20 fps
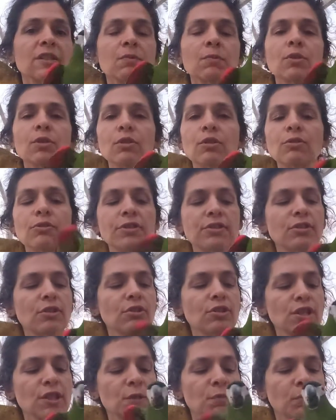smooth, so
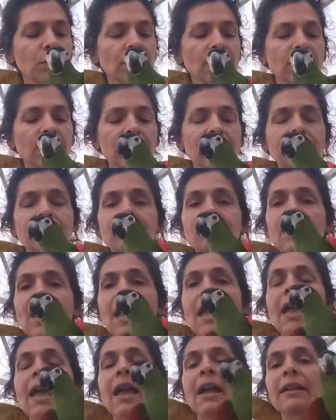she's pretty good.
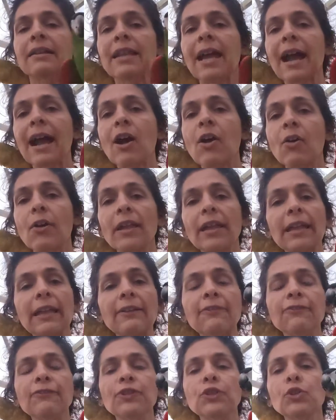Now,
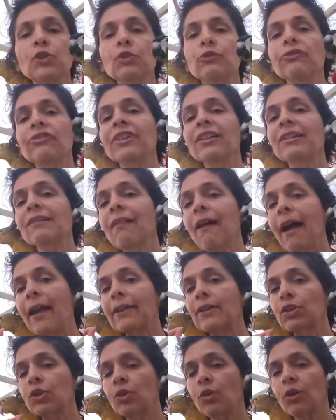if you feel
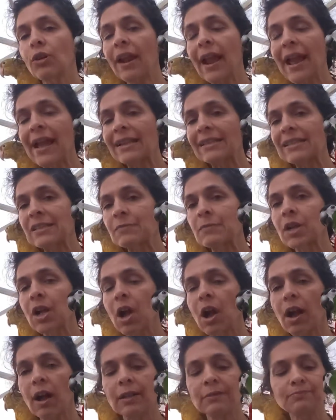like your Hahn's
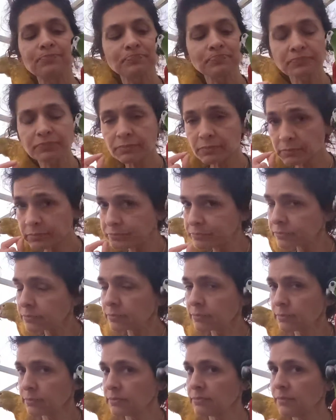macaw
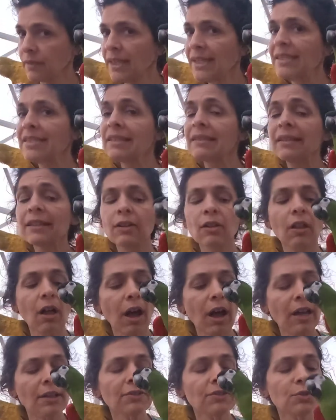is a little
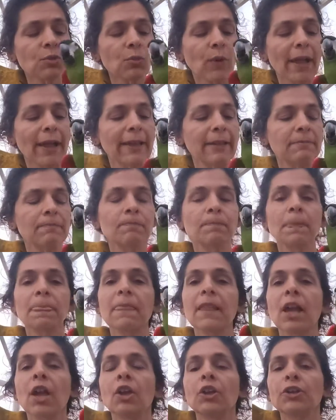underweight,
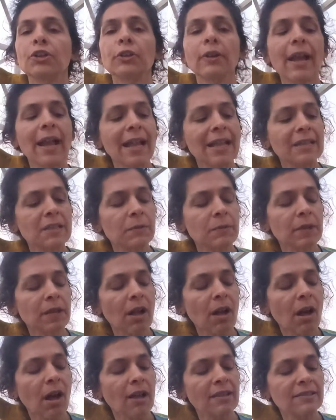your Hahn's
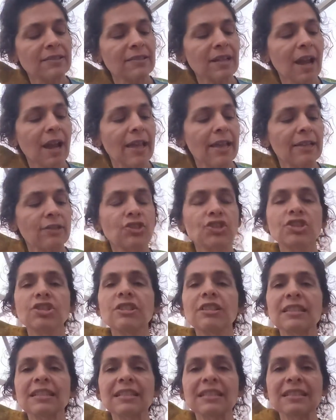macaw's diet
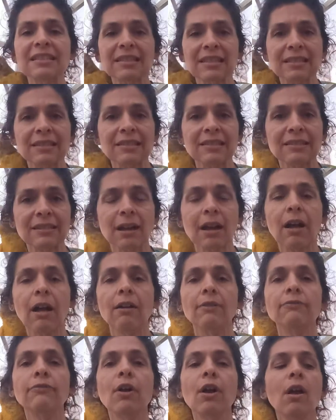should consist
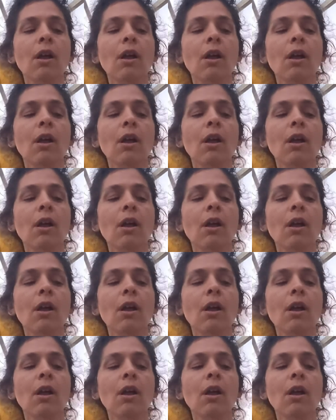of